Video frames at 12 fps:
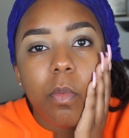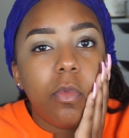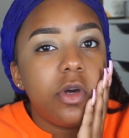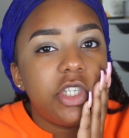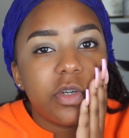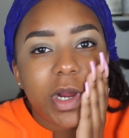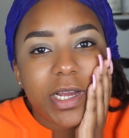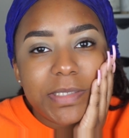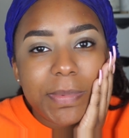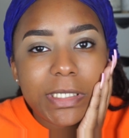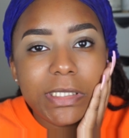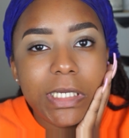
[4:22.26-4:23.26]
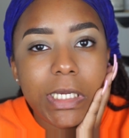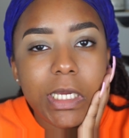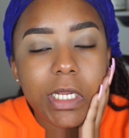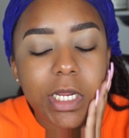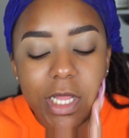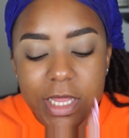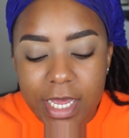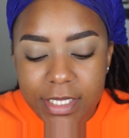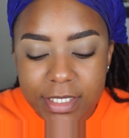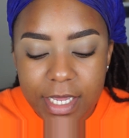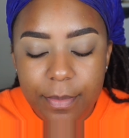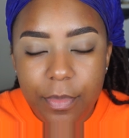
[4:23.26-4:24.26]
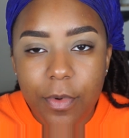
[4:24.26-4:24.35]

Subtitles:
moisturize my skin. That's it.